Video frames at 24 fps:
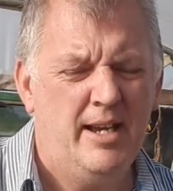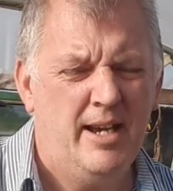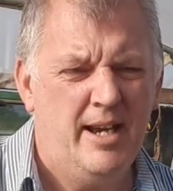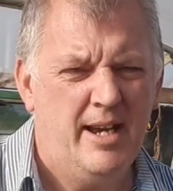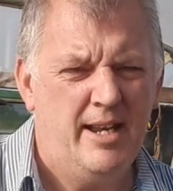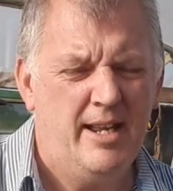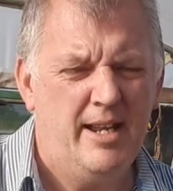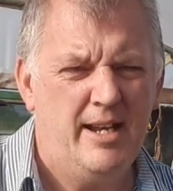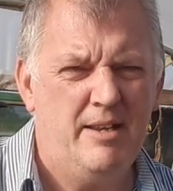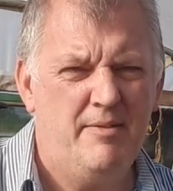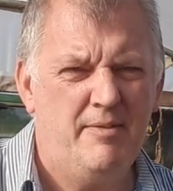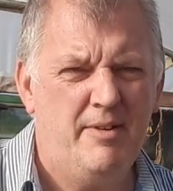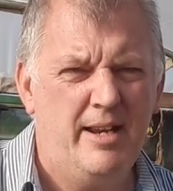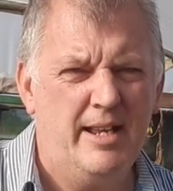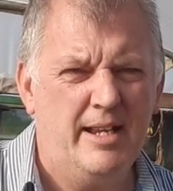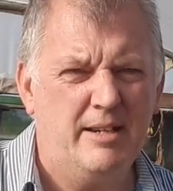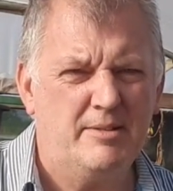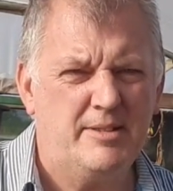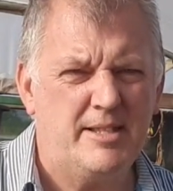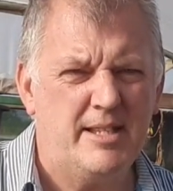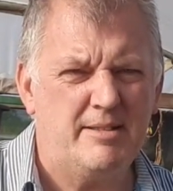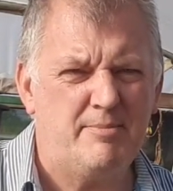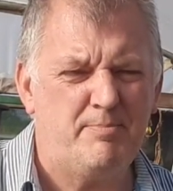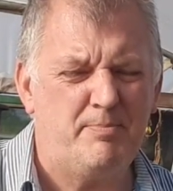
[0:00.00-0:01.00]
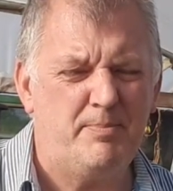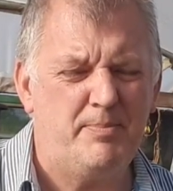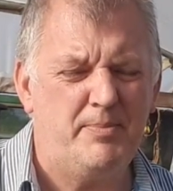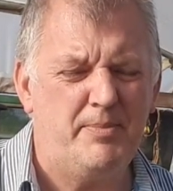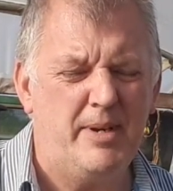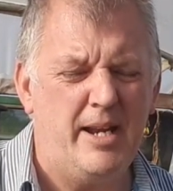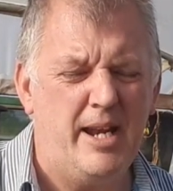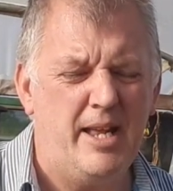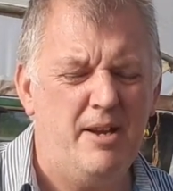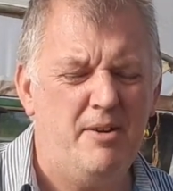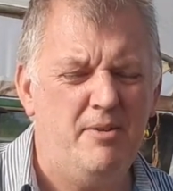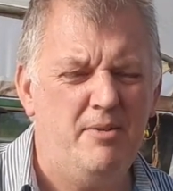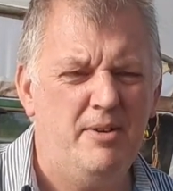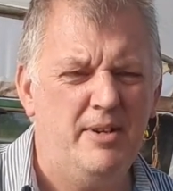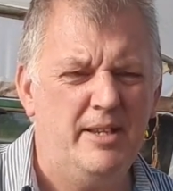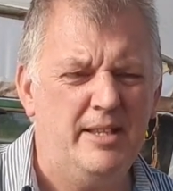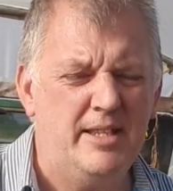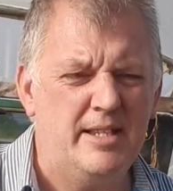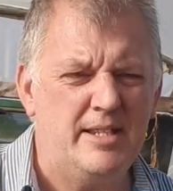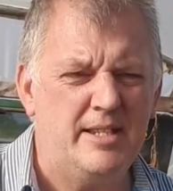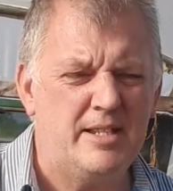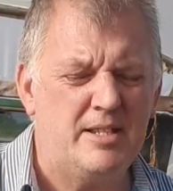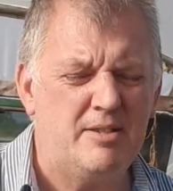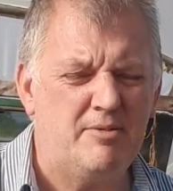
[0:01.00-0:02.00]
and I'll leave a link just below in
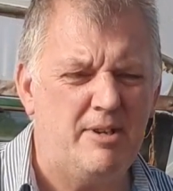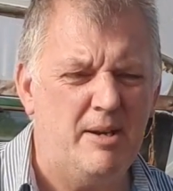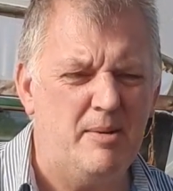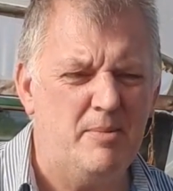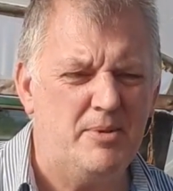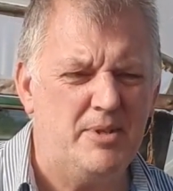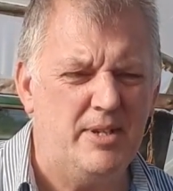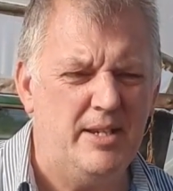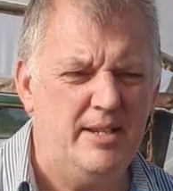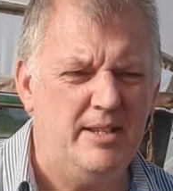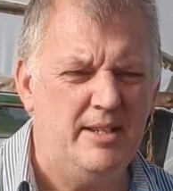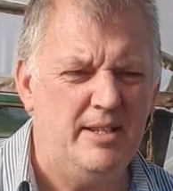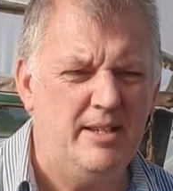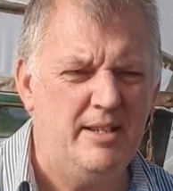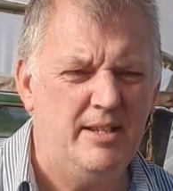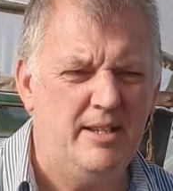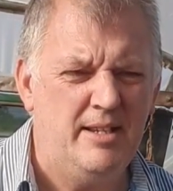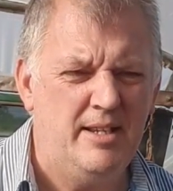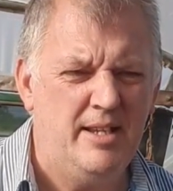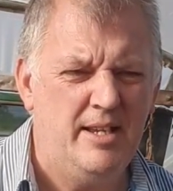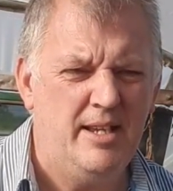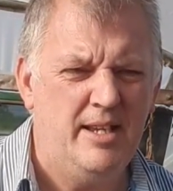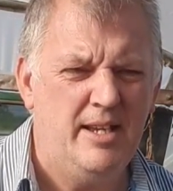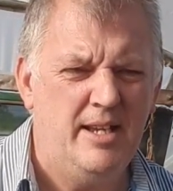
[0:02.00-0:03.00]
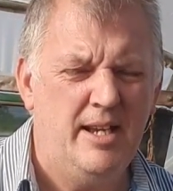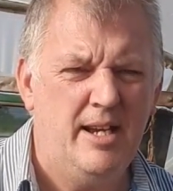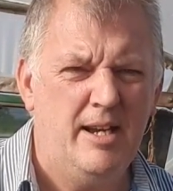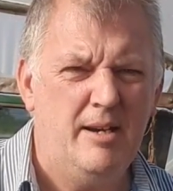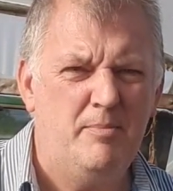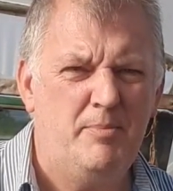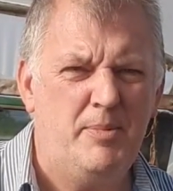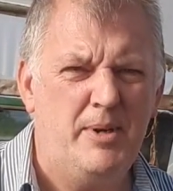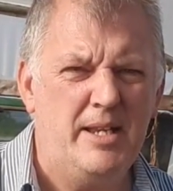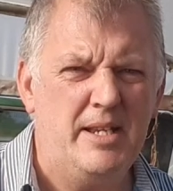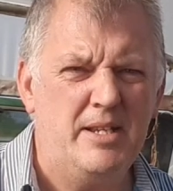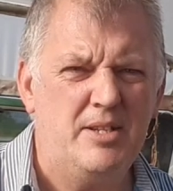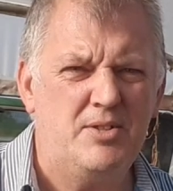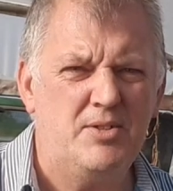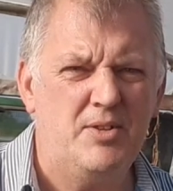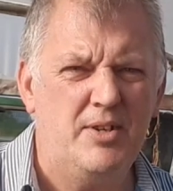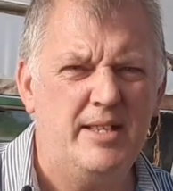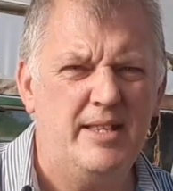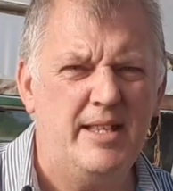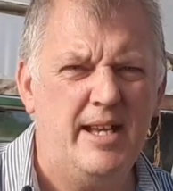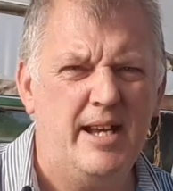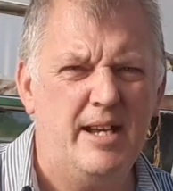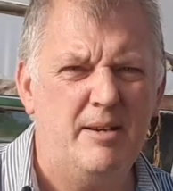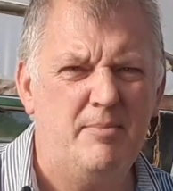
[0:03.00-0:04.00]
the description, and please
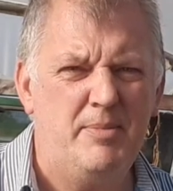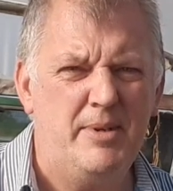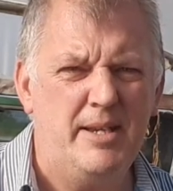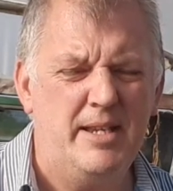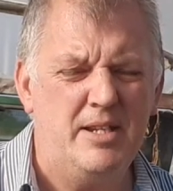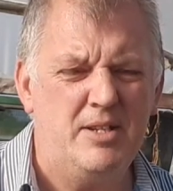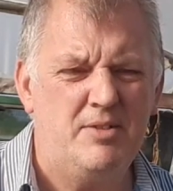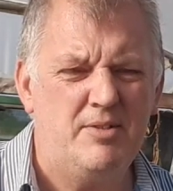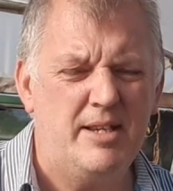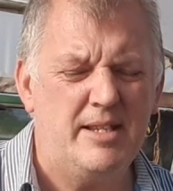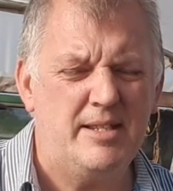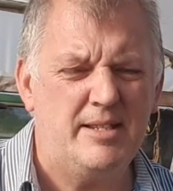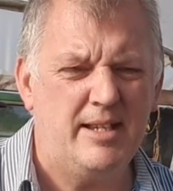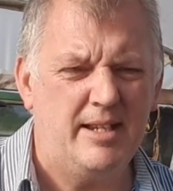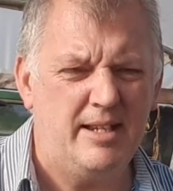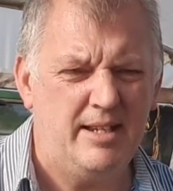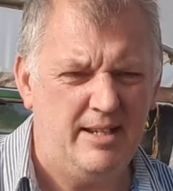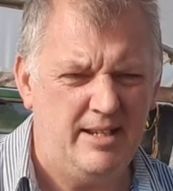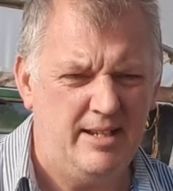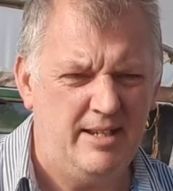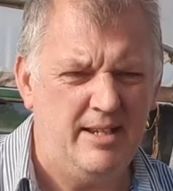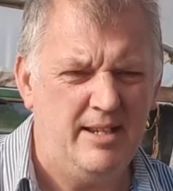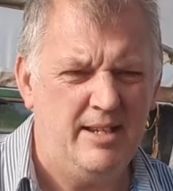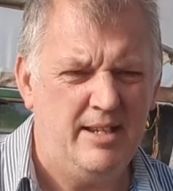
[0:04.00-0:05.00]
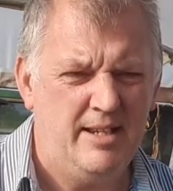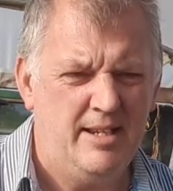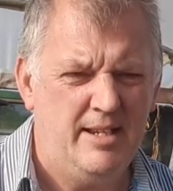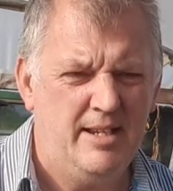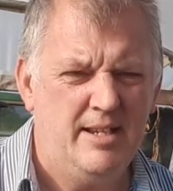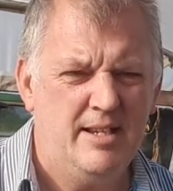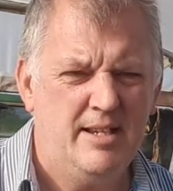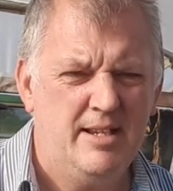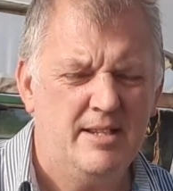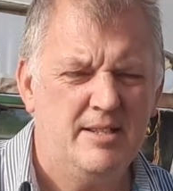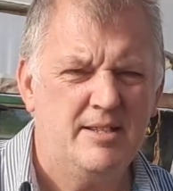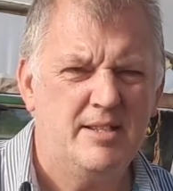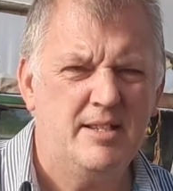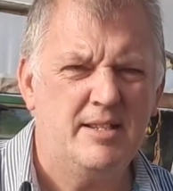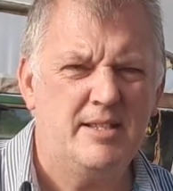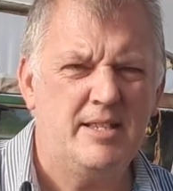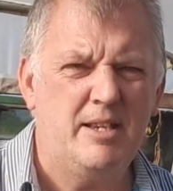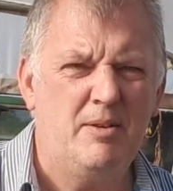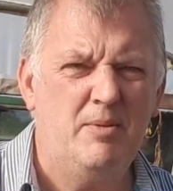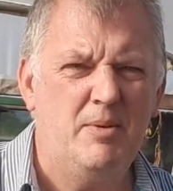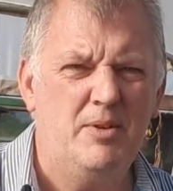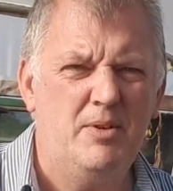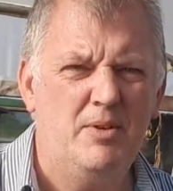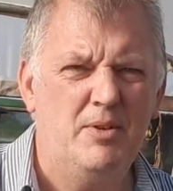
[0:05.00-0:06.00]
join that. It'd be interesting to see
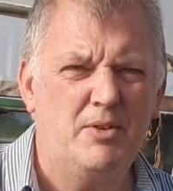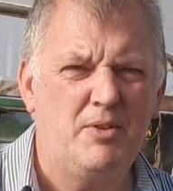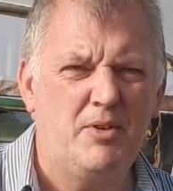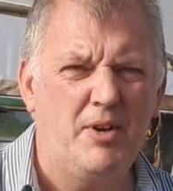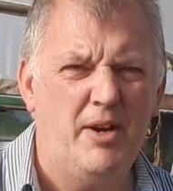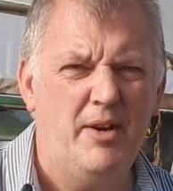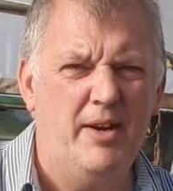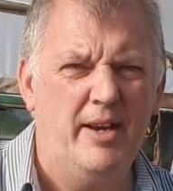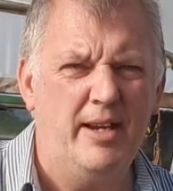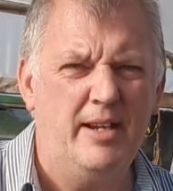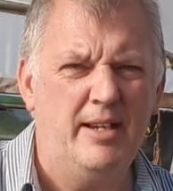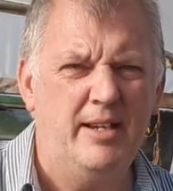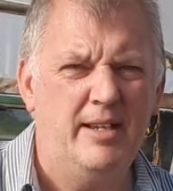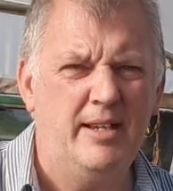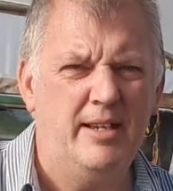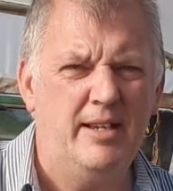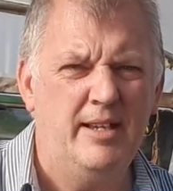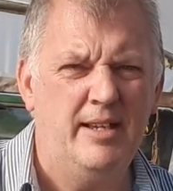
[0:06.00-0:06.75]
what you're growing.